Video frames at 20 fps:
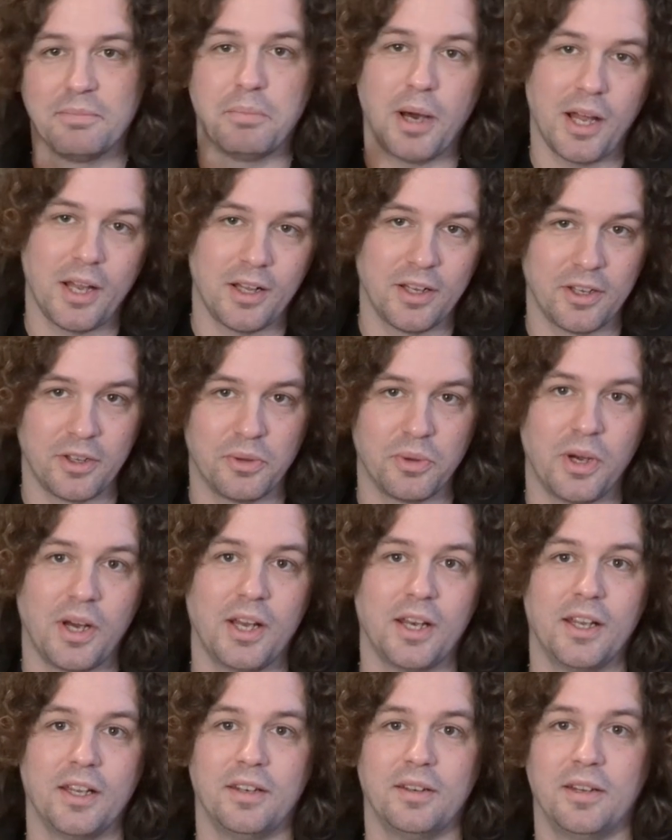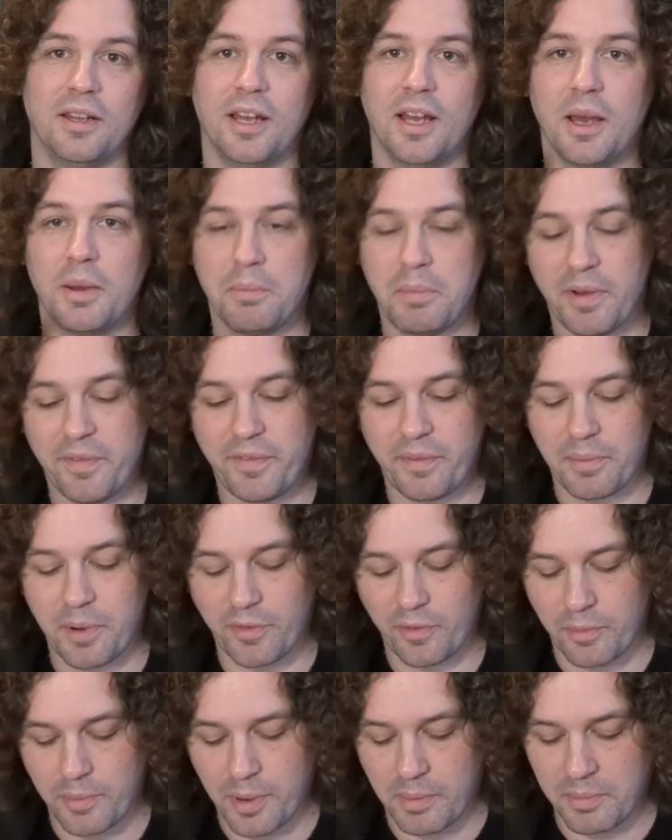Balin and Dwalin, Biffa,
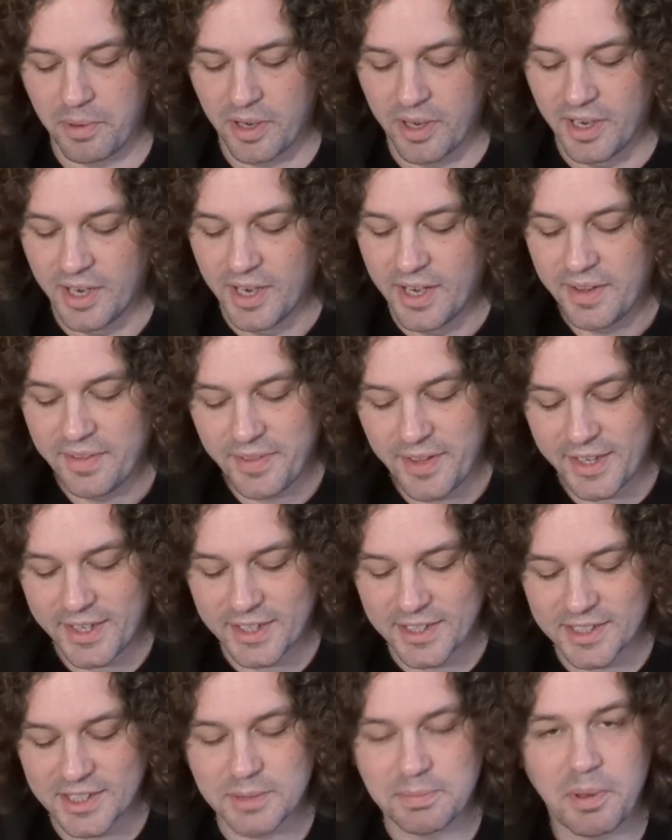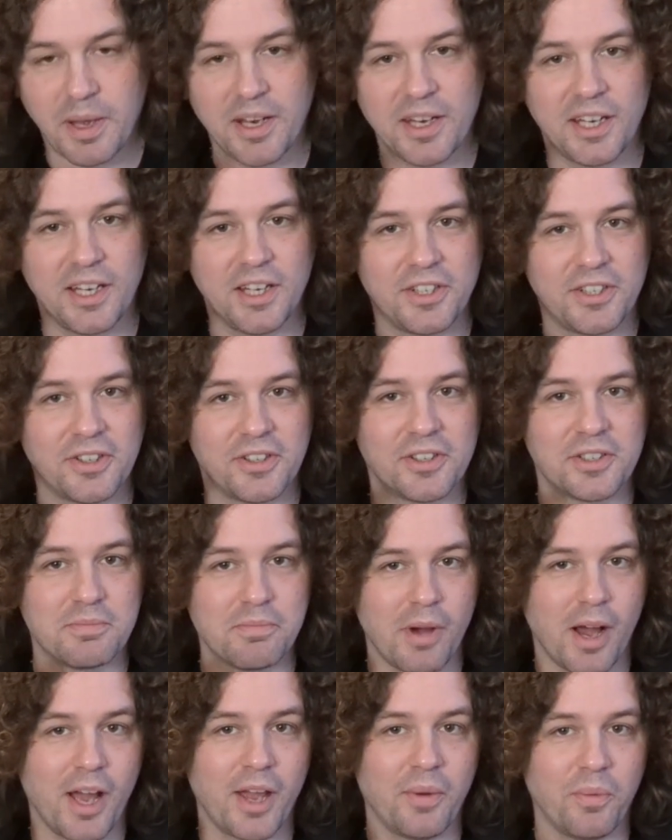Boffa, Bomber, they can spend each other's
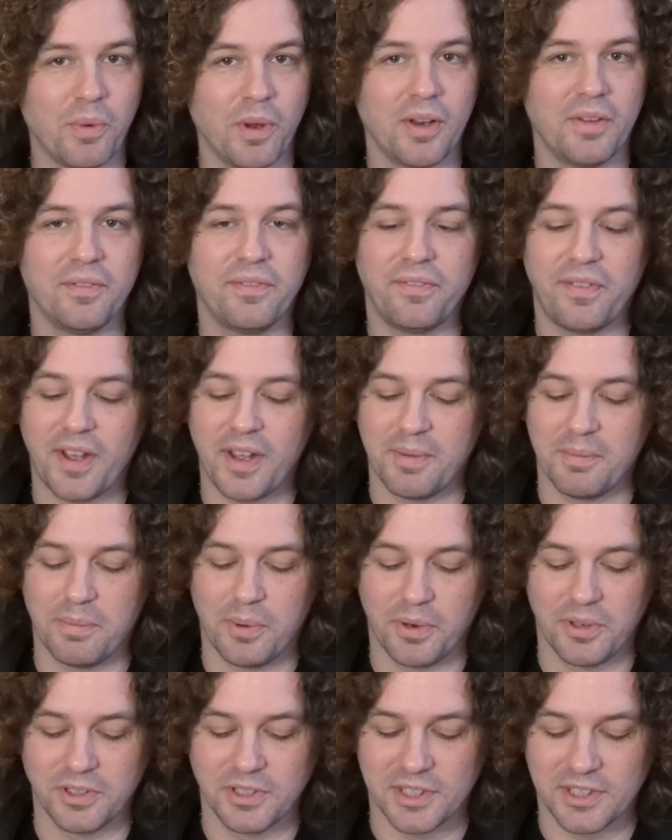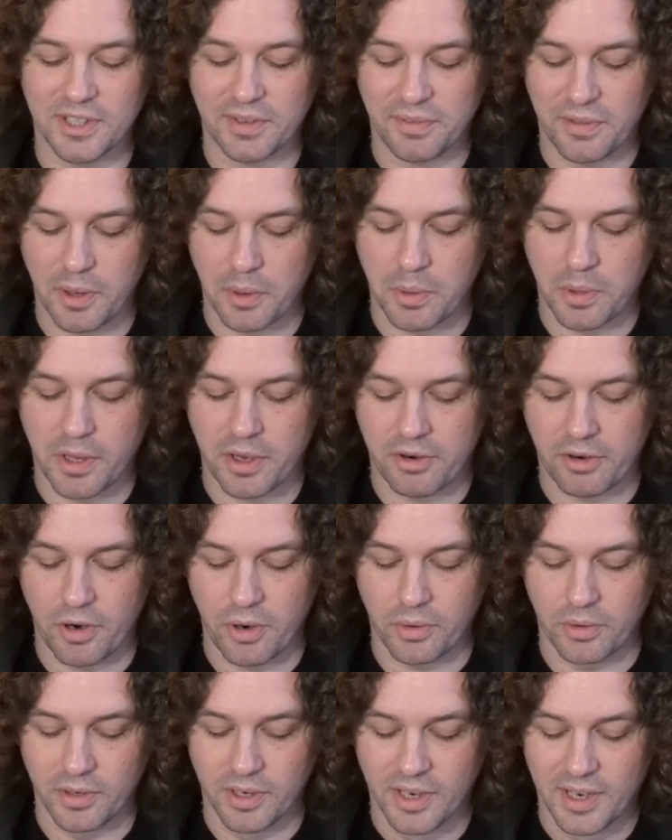might, will and fate points as if they were their
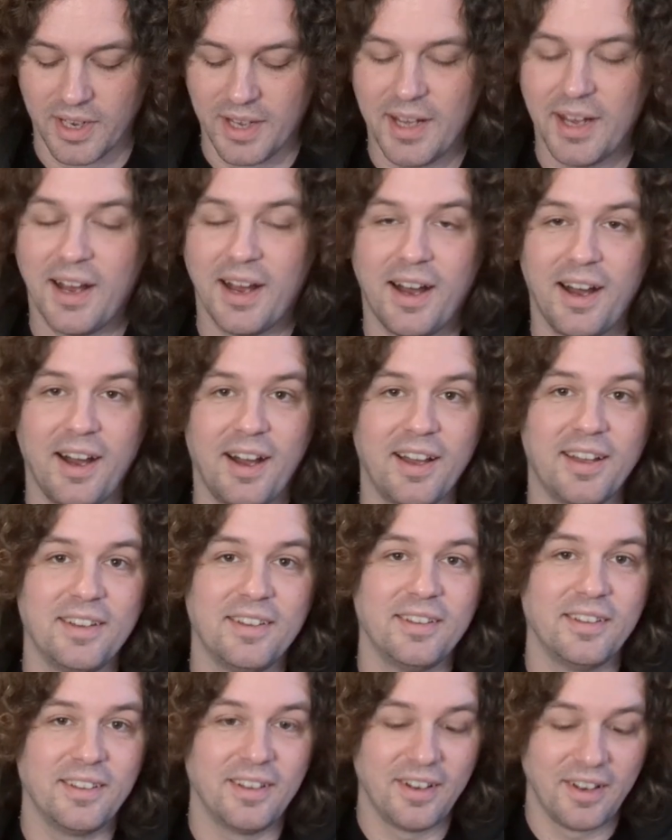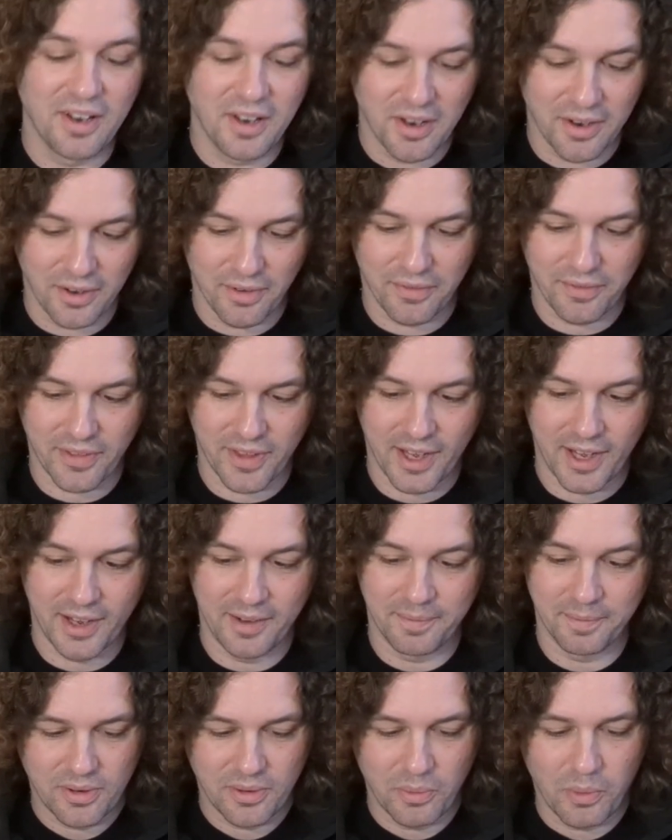own. I love
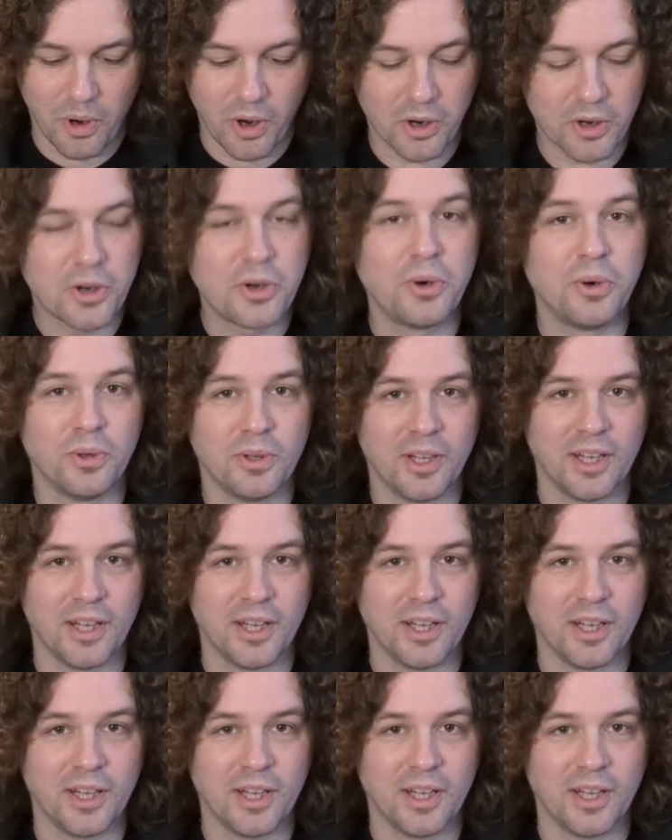that. What a cool